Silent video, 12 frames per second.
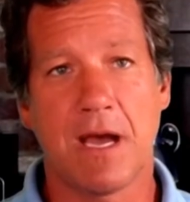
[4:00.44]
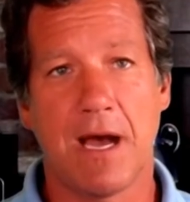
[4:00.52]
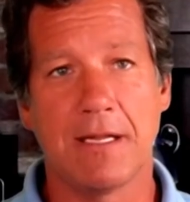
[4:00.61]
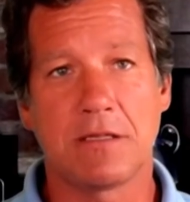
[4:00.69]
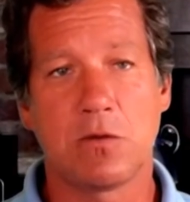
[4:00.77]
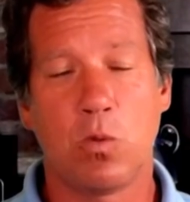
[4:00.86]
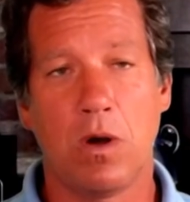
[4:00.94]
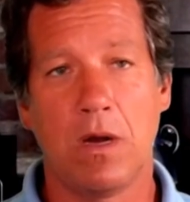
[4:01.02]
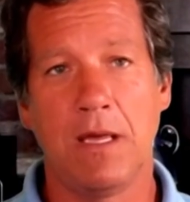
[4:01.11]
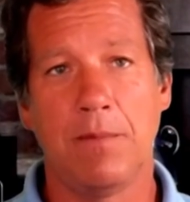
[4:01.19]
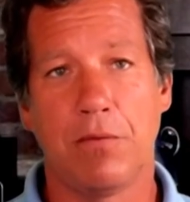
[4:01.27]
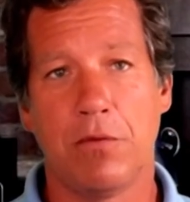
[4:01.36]
guy's
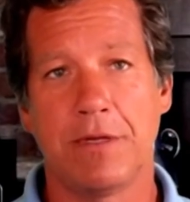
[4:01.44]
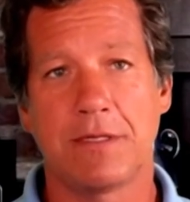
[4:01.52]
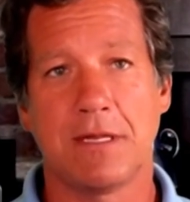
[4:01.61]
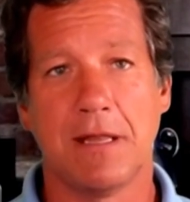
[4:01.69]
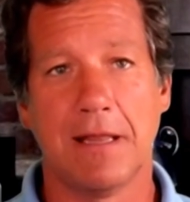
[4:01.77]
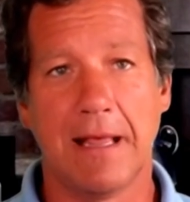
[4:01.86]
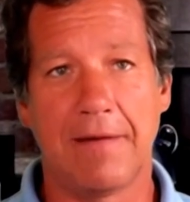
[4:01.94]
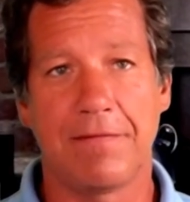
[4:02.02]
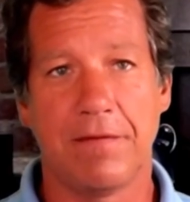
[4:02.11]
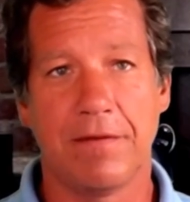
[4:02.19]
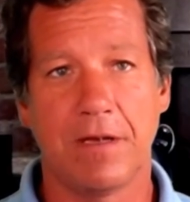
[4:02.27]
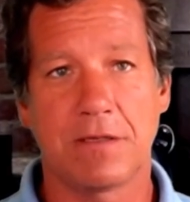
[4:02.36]
20 points to the
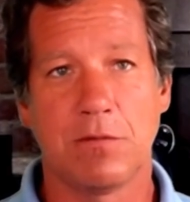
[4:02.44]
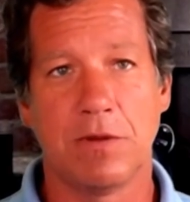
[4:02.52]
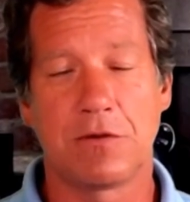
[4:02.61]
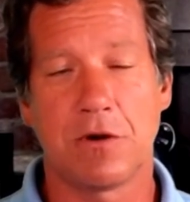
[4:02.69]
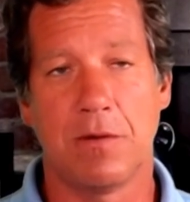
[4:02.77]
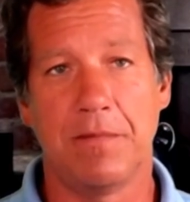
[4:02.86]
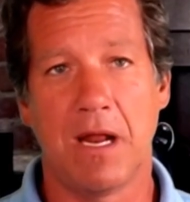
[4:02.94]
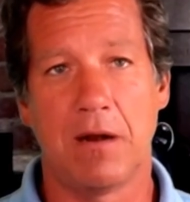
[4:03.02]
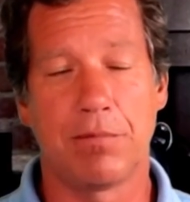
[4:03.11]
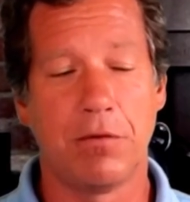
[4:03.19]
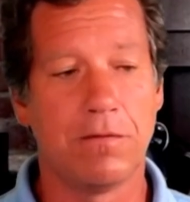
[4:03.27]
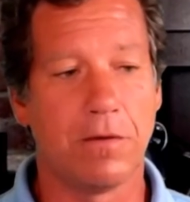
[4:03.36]
left of us with Trump
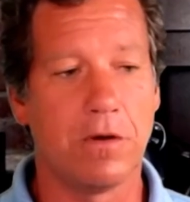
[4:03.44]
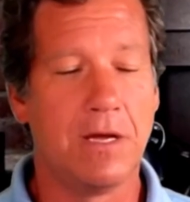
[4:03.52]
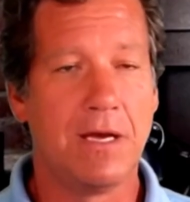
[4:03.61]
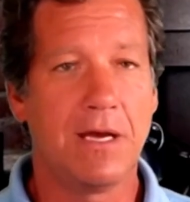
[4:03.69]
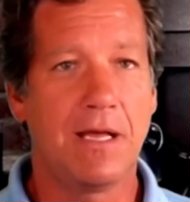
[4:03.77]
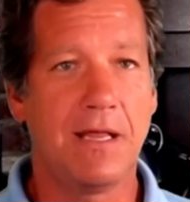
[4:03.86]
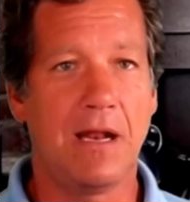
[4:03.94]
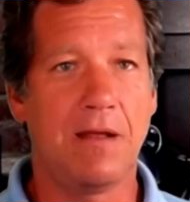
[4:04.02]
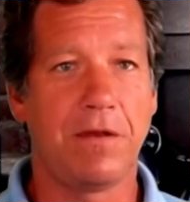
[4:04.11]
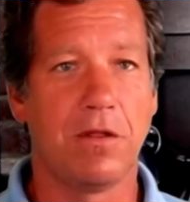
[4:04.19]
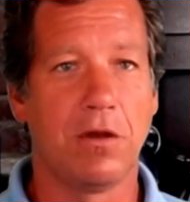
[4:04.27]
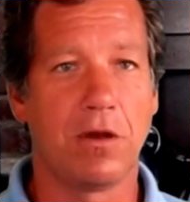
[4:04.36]
net approval. And then
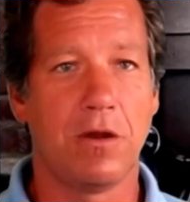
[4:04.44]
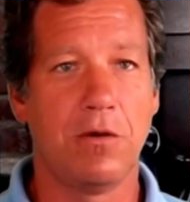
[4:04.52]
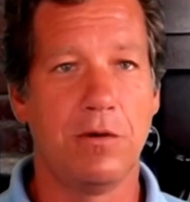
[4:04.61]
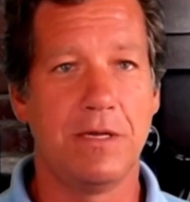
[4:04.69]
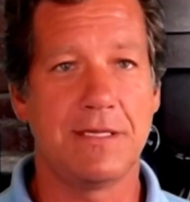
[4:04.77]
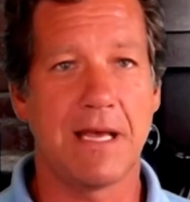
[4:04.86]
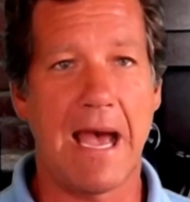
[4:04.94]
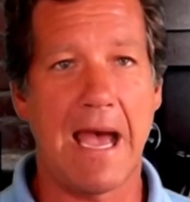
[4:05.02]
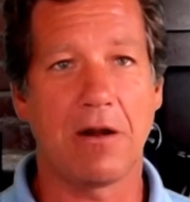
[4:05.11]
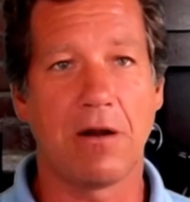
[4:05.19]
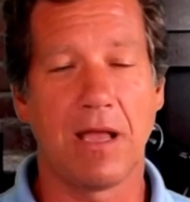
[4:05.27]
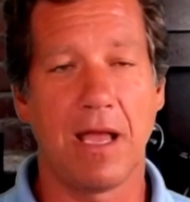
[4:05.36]
if you look at who he's
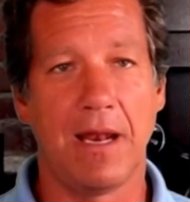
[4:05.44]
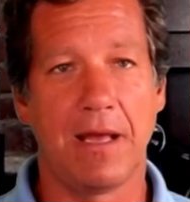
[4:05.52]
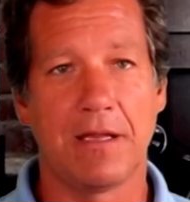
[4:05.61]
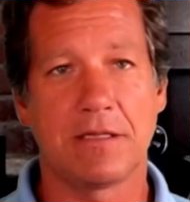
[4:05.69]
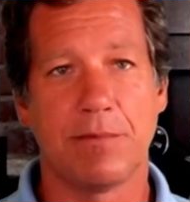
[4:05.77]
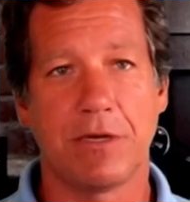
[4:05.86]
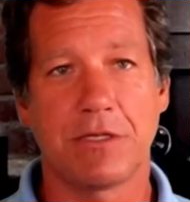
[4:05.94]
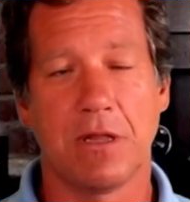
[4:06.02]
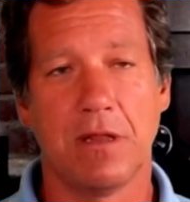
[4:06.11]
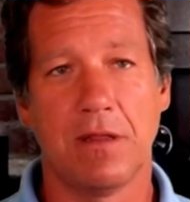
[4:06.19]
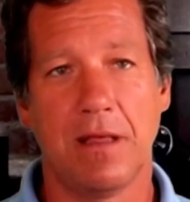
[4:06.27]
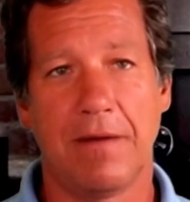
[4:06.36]
aggregating, it's a
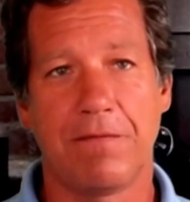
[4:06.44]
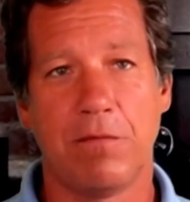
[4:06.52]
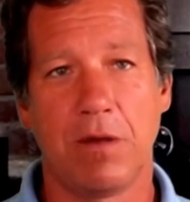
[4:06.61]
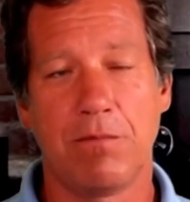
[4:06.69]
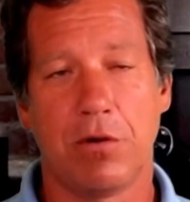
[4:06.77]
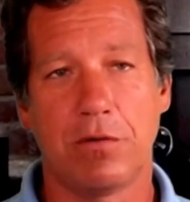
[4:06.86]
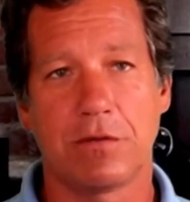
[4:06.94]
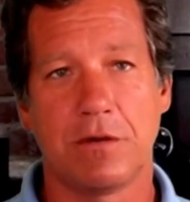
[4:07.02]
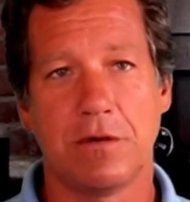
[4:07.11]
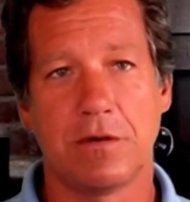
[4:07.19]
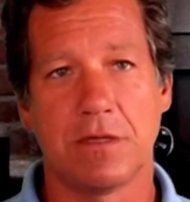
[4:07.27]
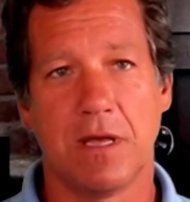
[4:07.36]
bunch of left-wing
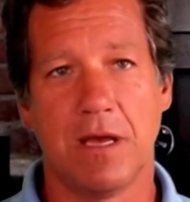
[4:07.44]
pollsters,